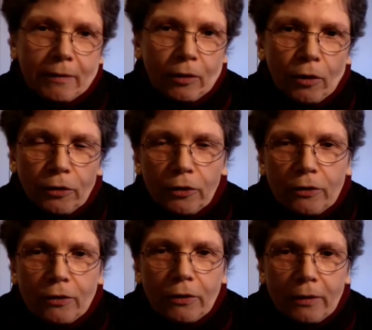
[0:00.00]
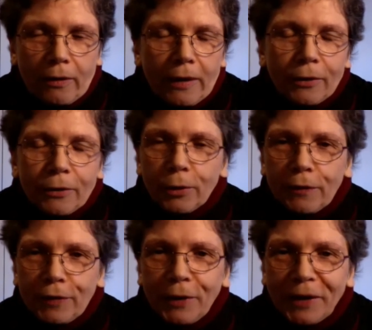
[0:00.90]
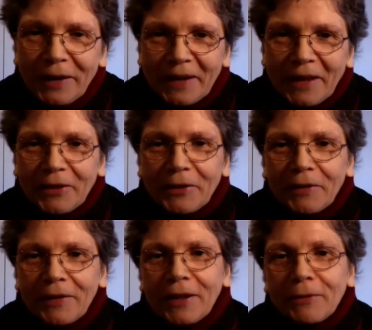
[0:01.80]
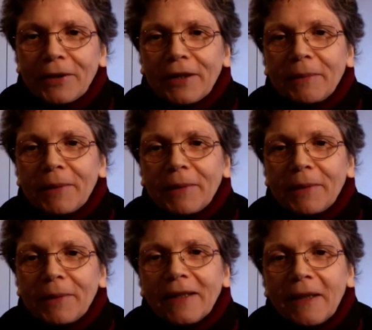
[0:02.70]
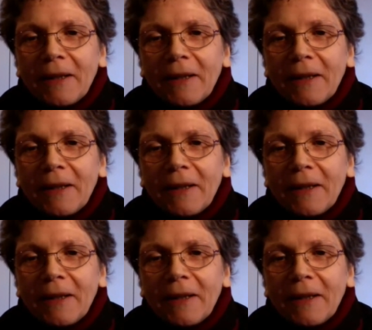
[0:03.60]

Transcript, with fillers: Chronology. I don't know if you understand what I mean. Yeah, of